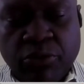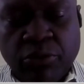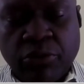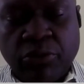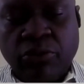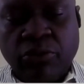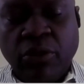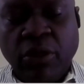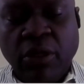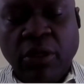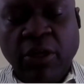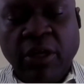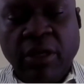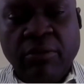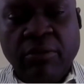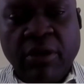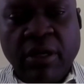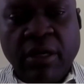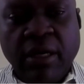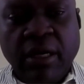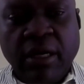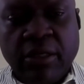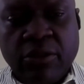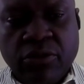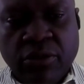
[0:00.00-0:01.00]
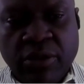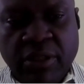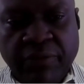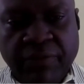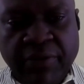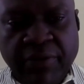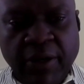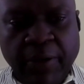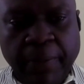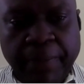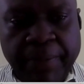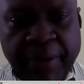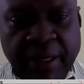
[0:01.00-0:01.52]
to
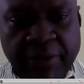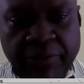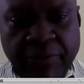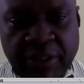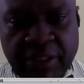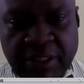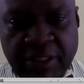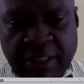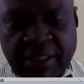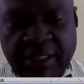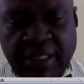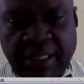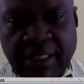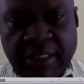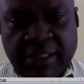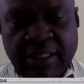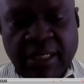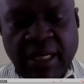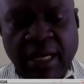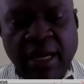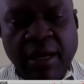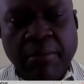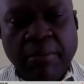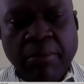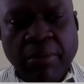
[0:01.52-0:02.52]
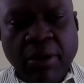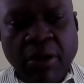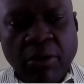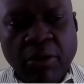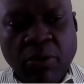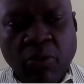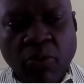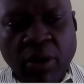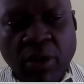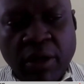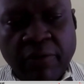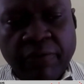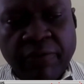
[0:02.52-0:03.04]
developing resistance.
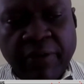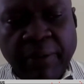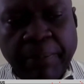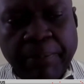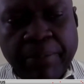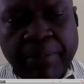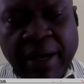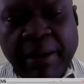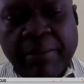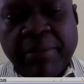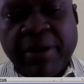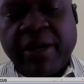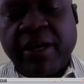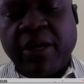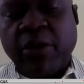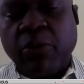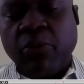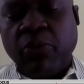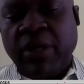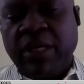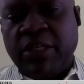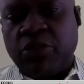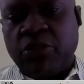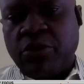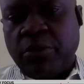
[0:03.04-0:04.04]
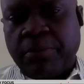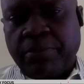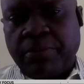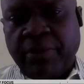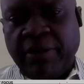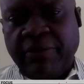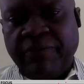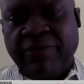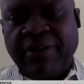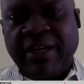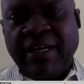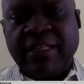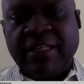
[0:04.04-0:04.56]
But one of the primary ways to
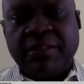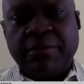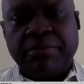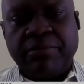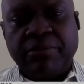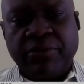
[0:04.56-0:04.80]
prevent